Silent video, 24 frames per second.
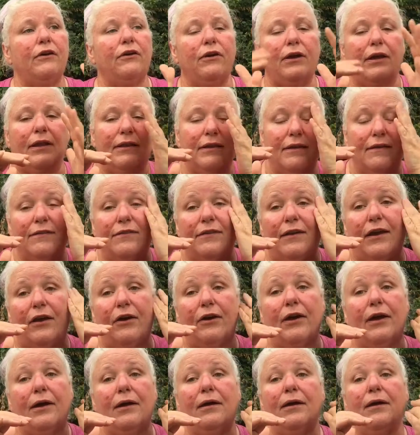in this
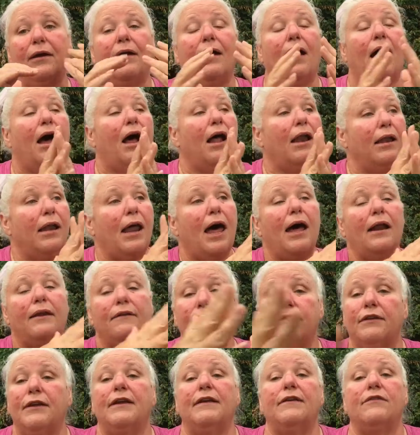area, a lot
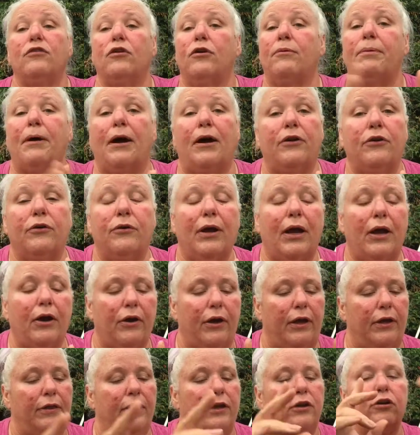of these are about your
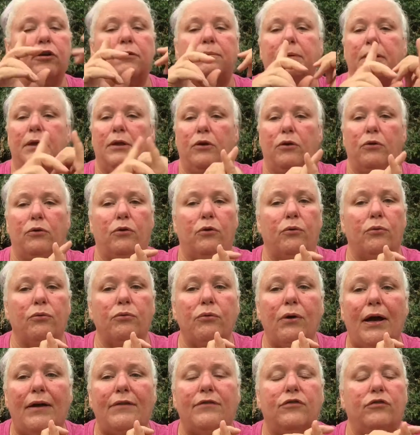area. They could be local
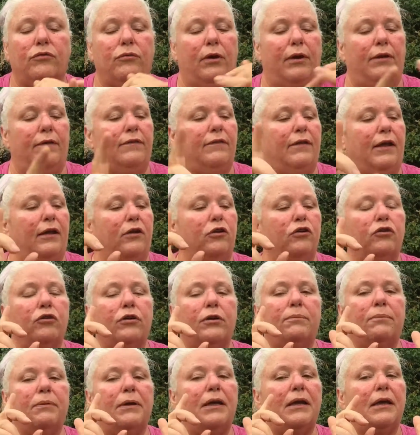restaurants. They
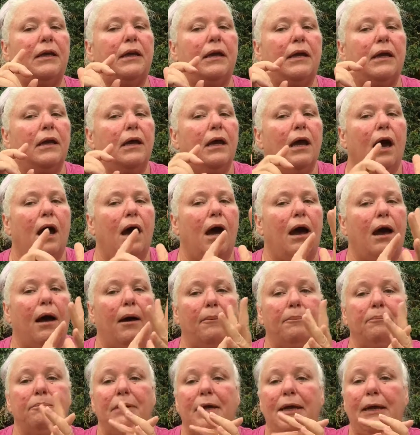could be
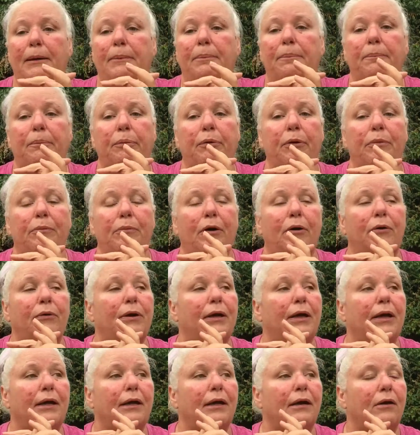me
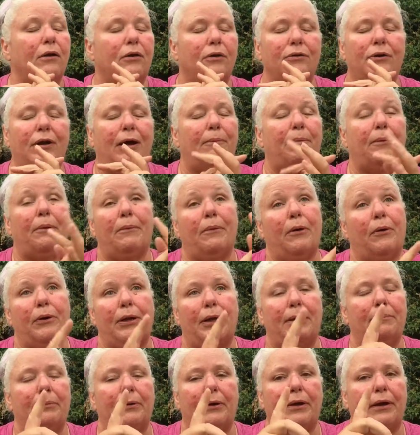promoting, or not
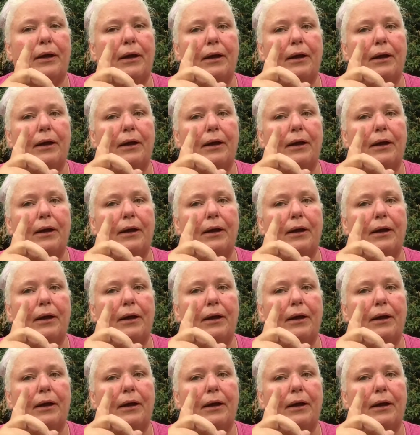promoting, but